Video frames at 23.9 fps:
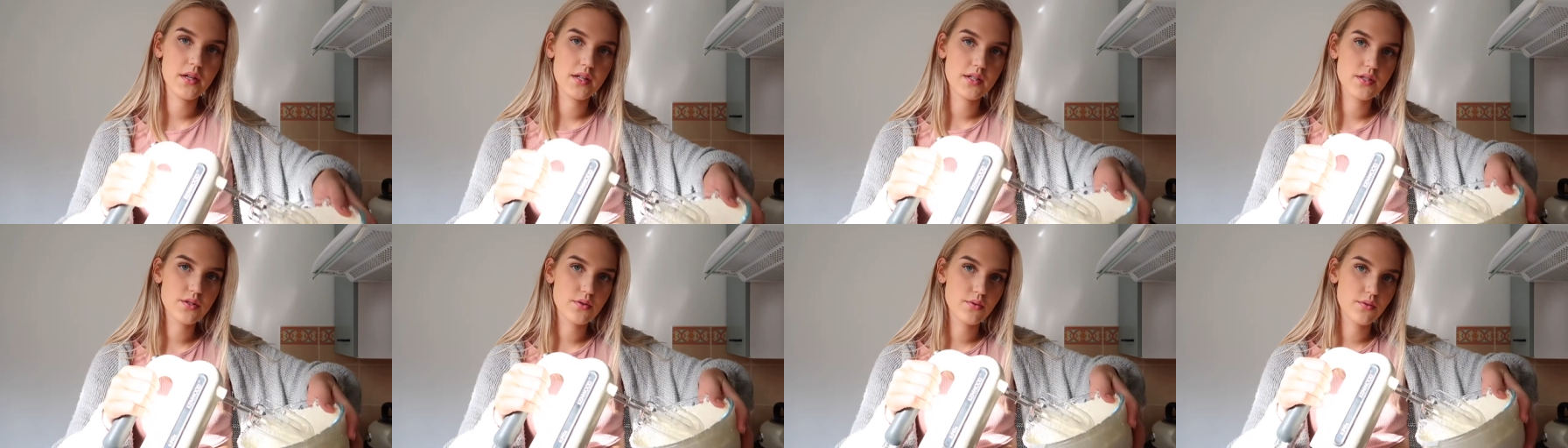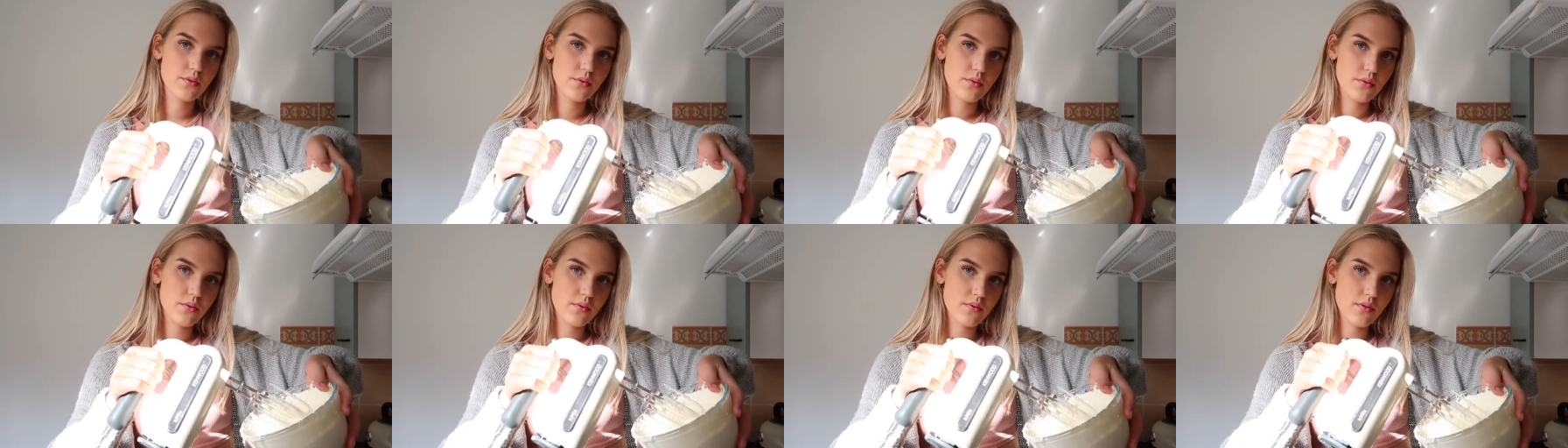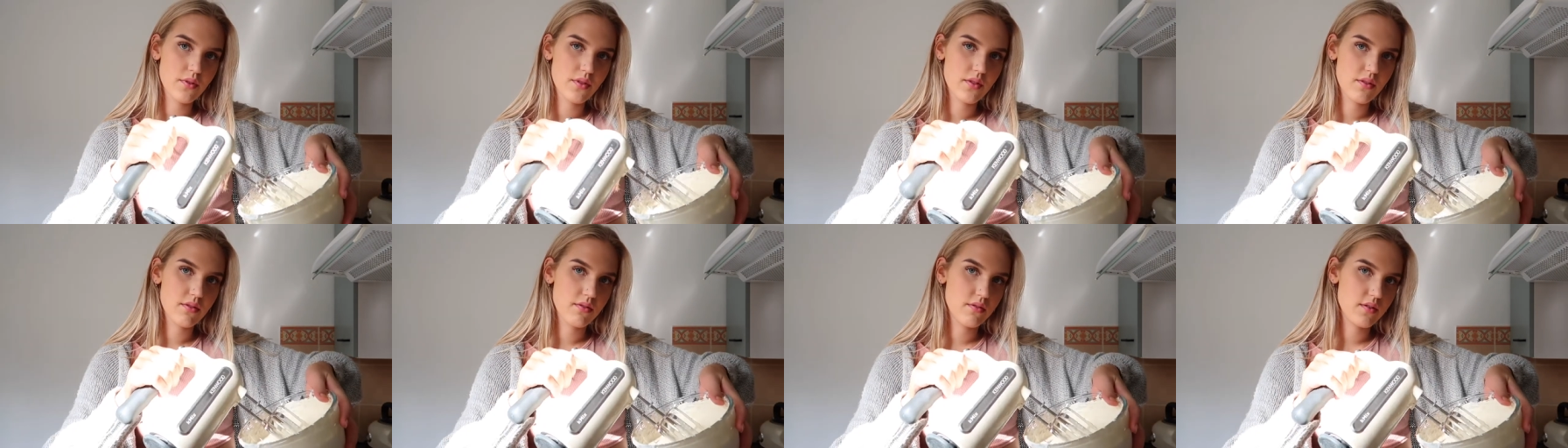It's all,
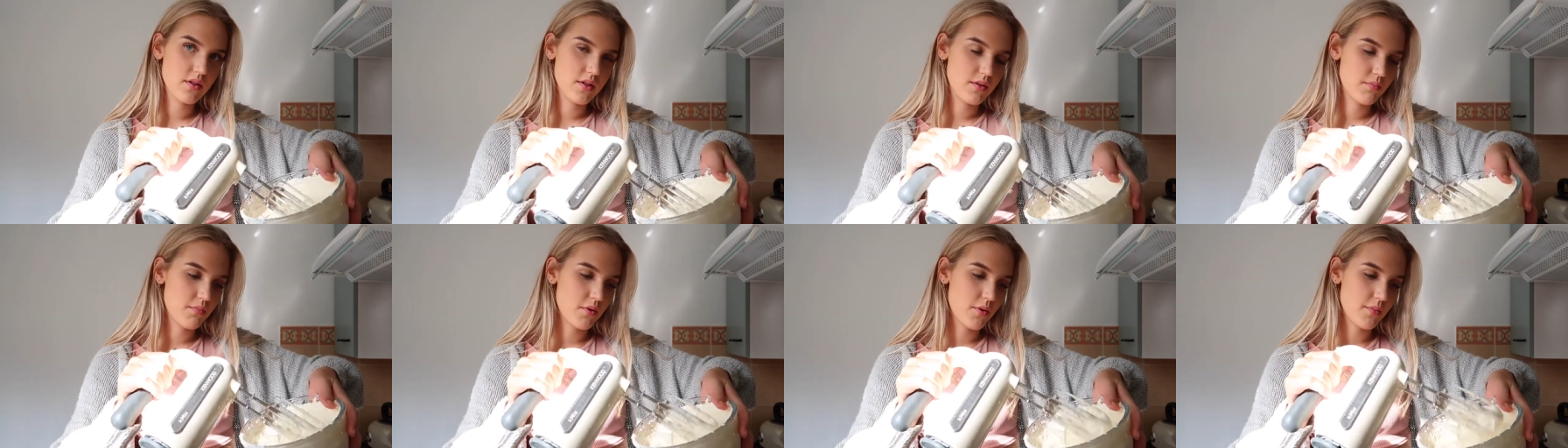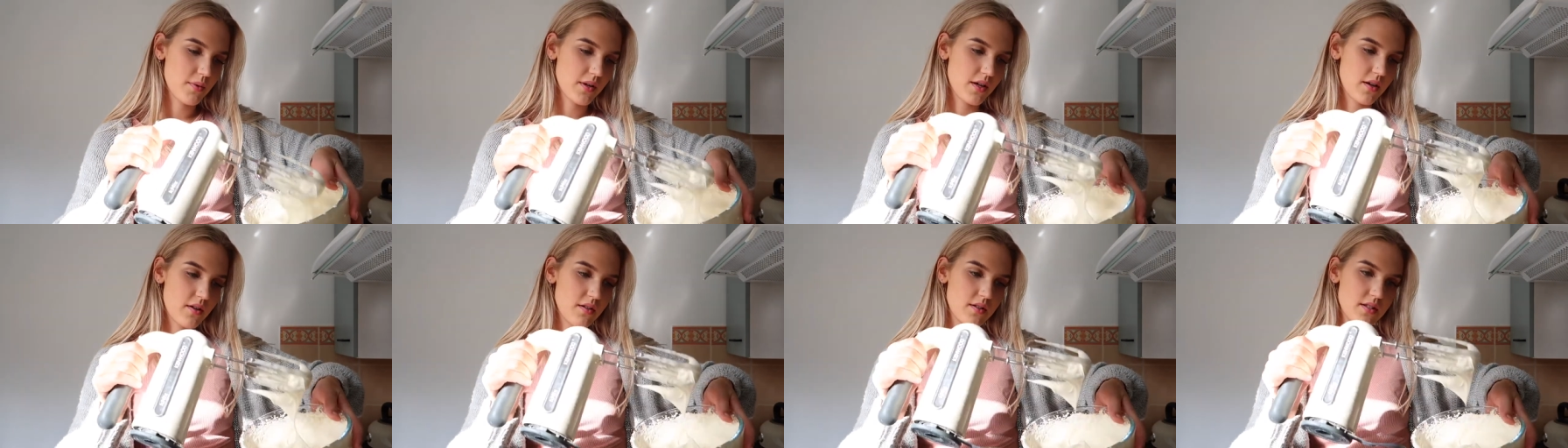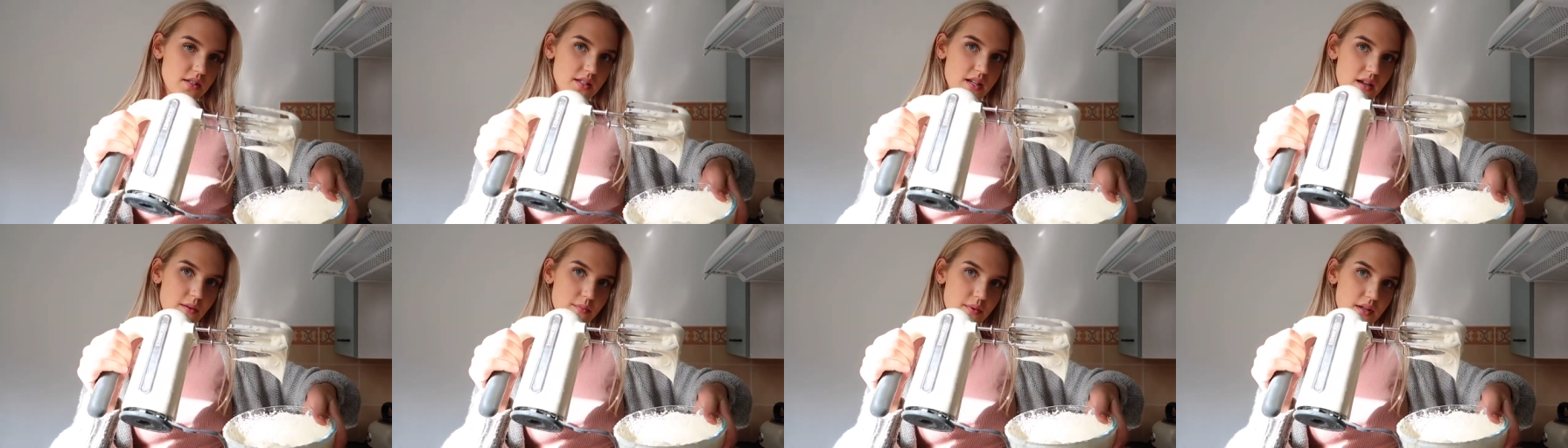you probably can't
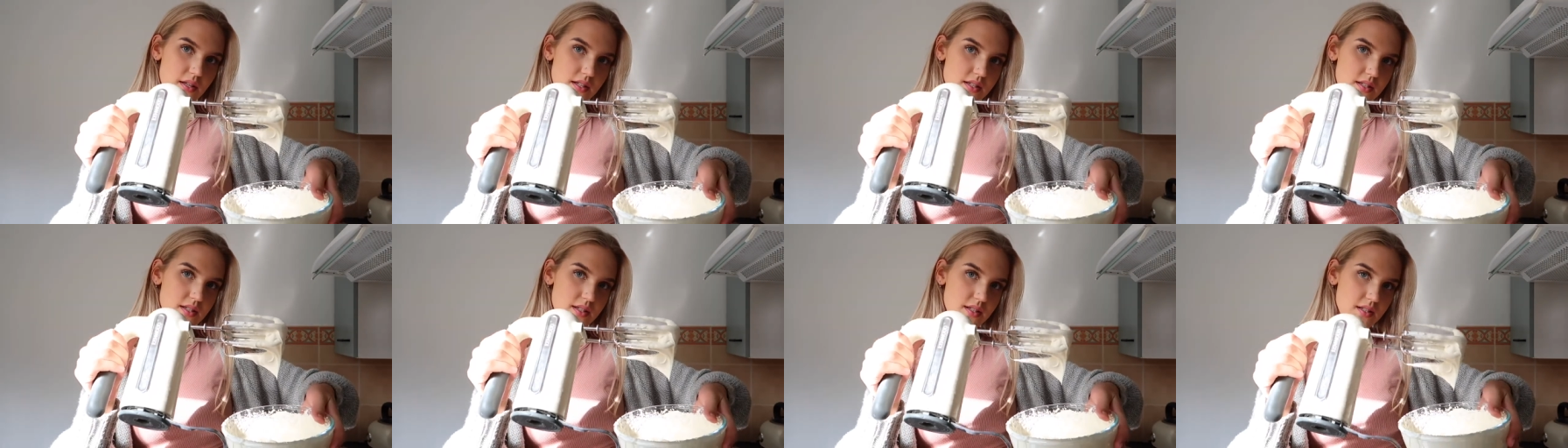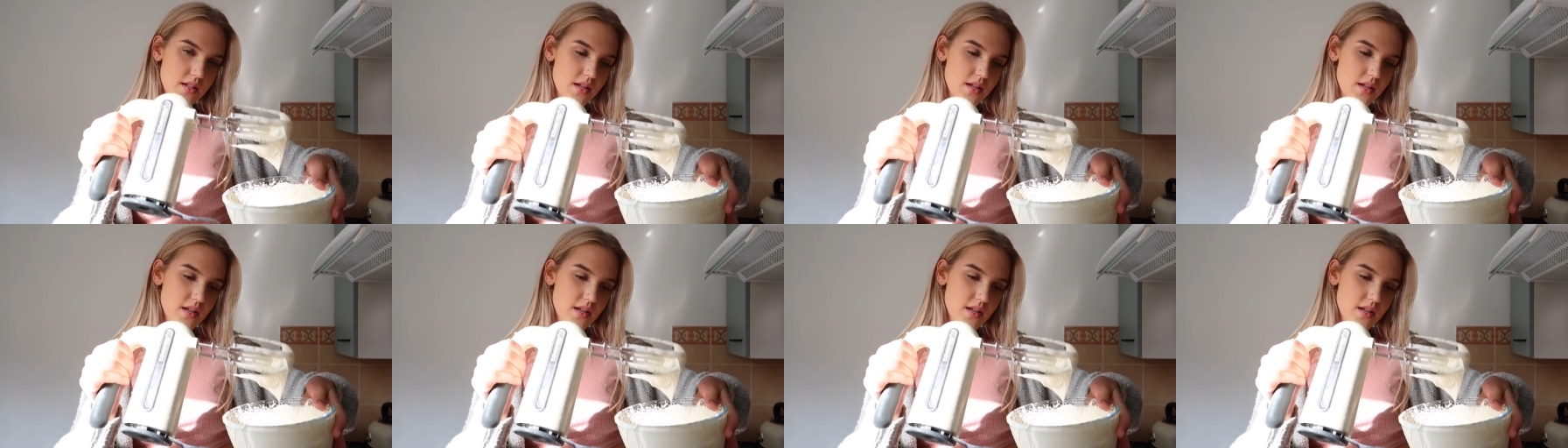see, but